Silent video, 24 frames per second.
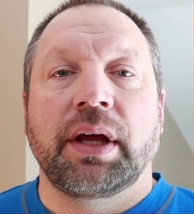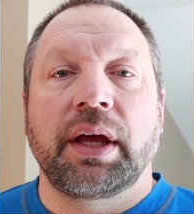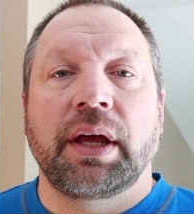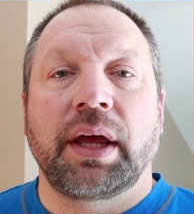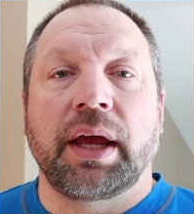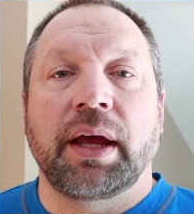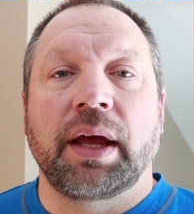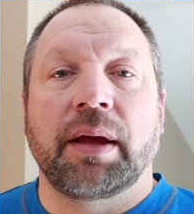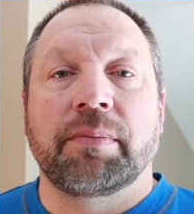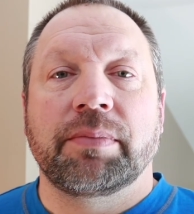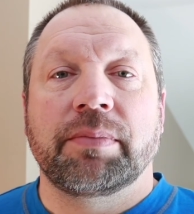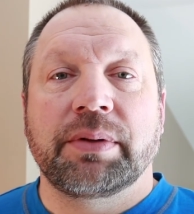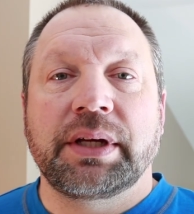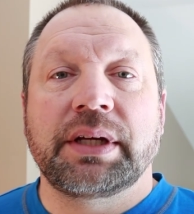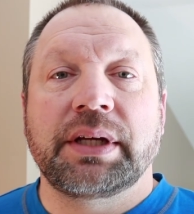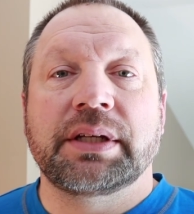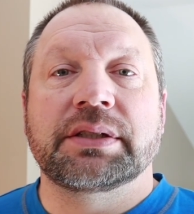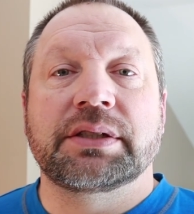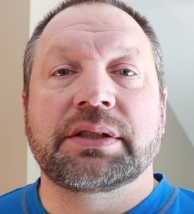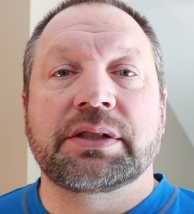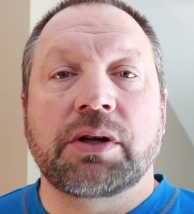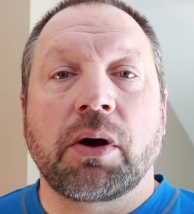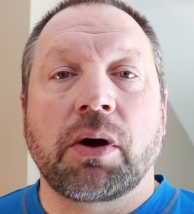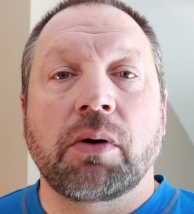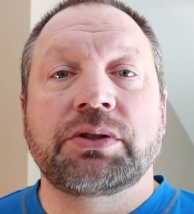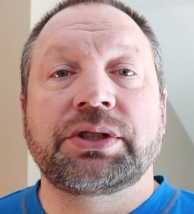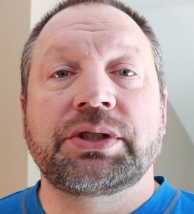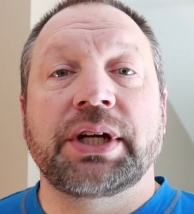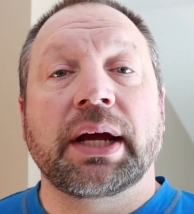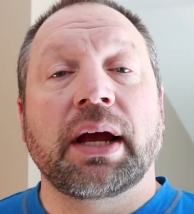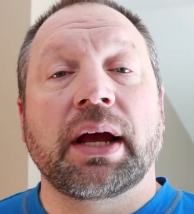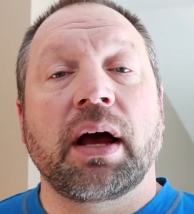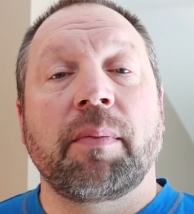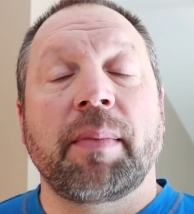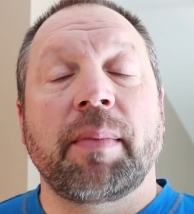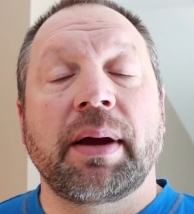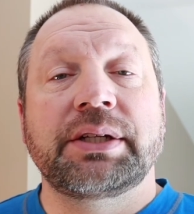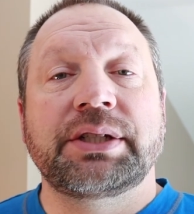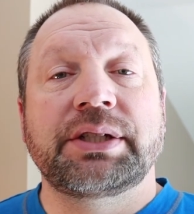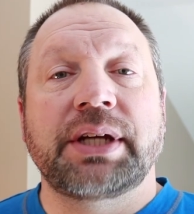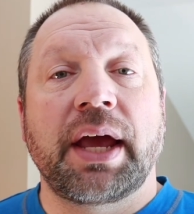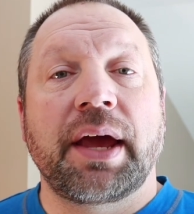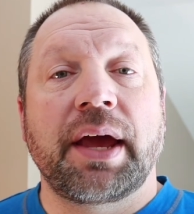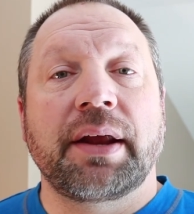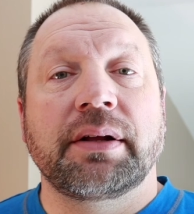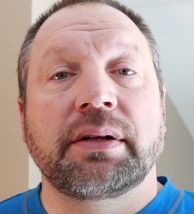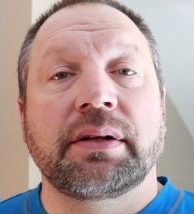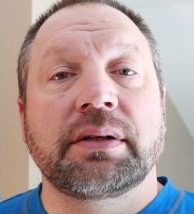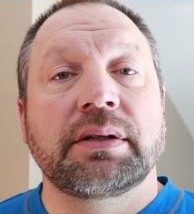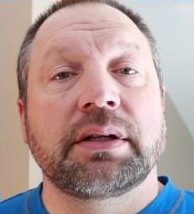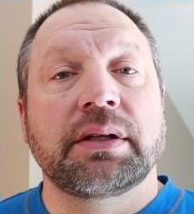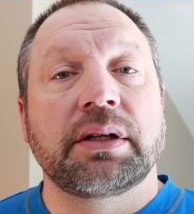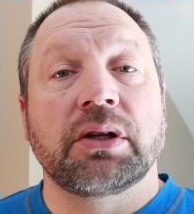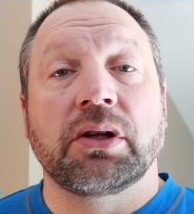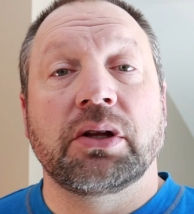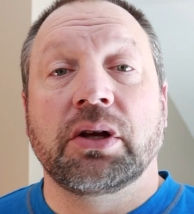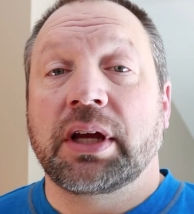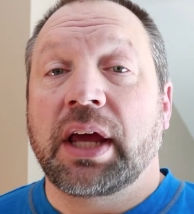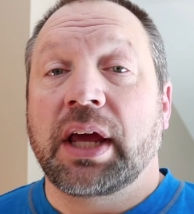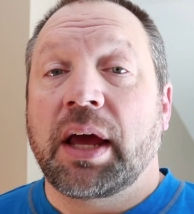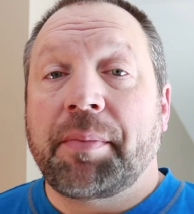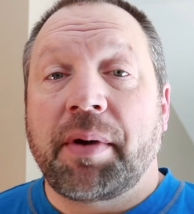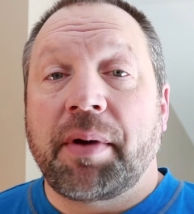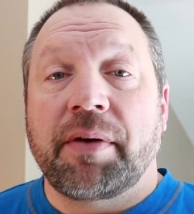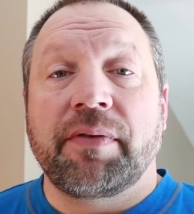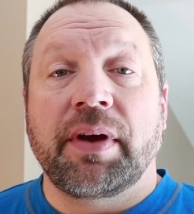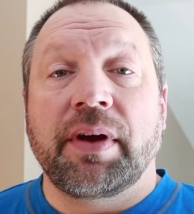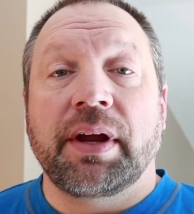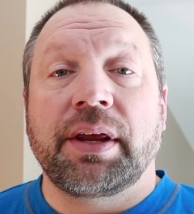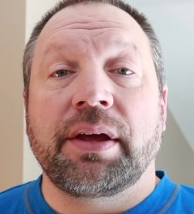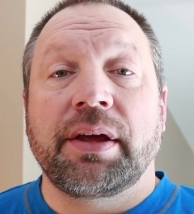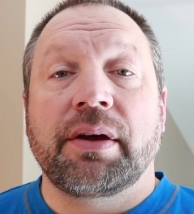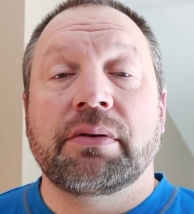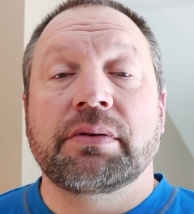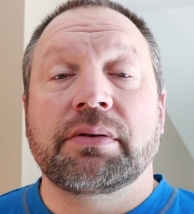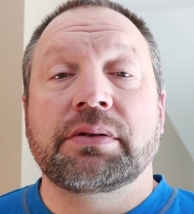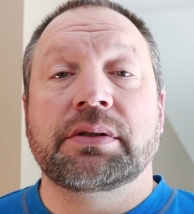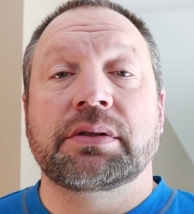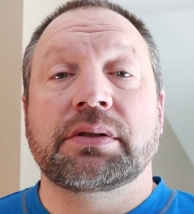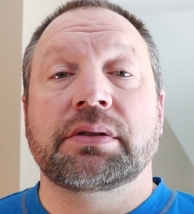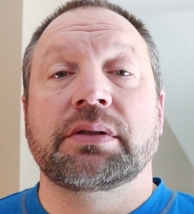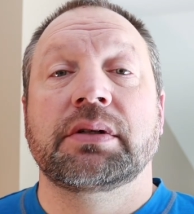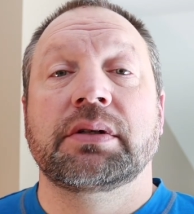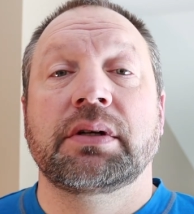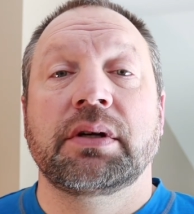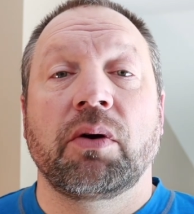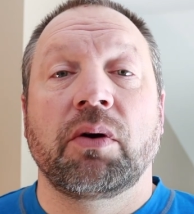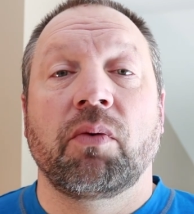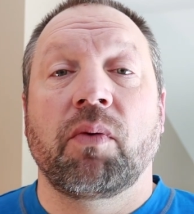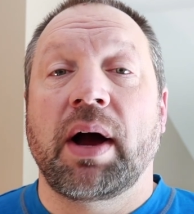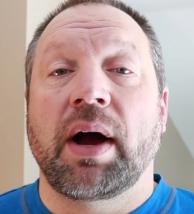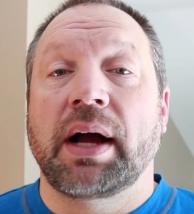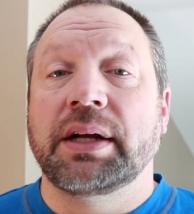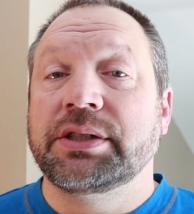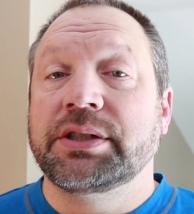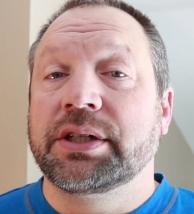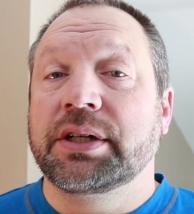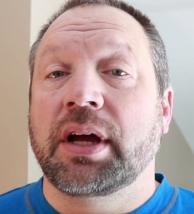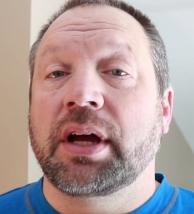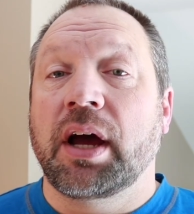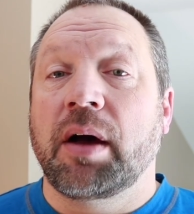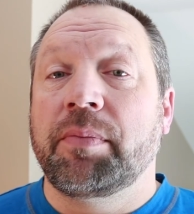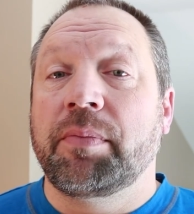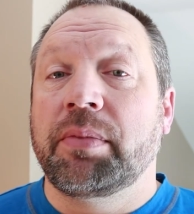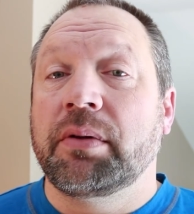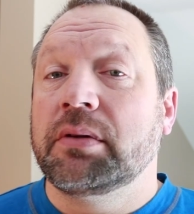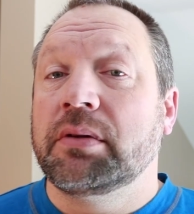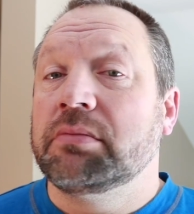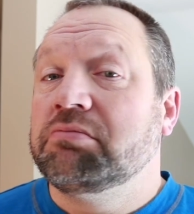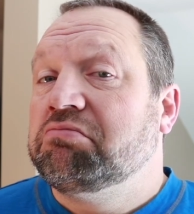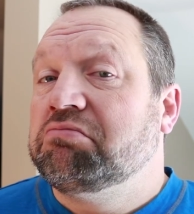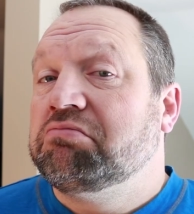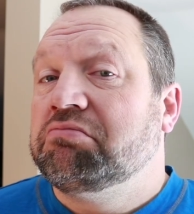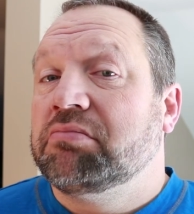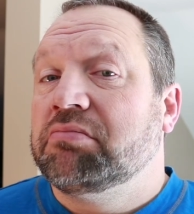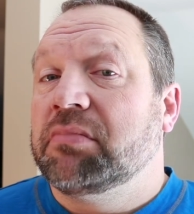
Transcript: And please go check out my channel, look at my videos, watch a couple.